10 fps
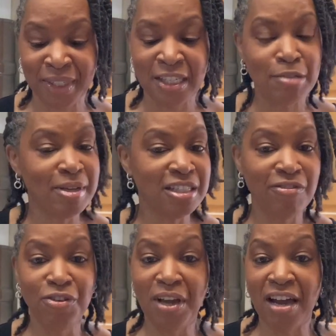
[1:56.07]
especially if
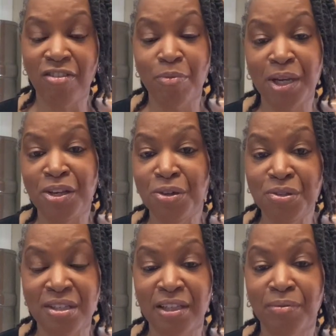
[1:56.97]
you haven't been
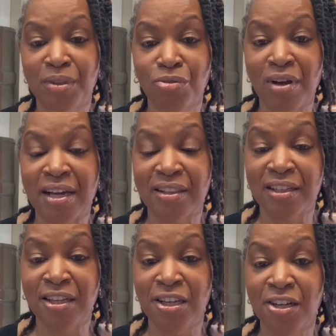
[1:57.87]
using them throughout the
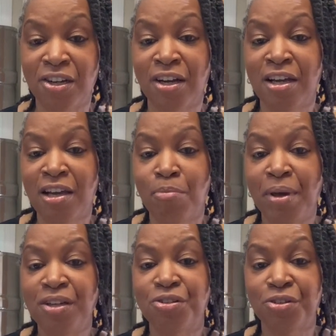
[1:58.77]
year.
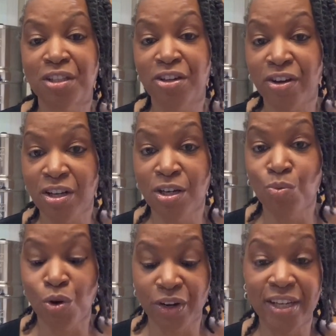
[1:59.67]
Make sure that they're in good
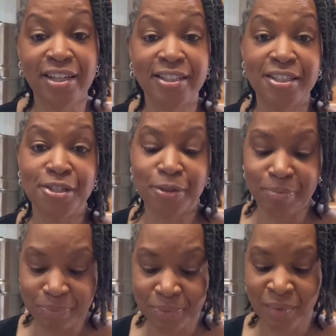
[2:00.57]
working condition.
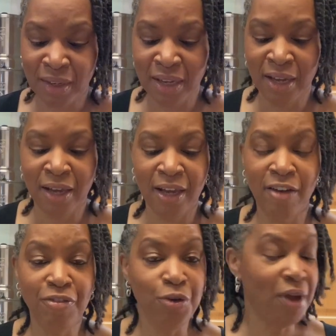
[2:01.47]
If you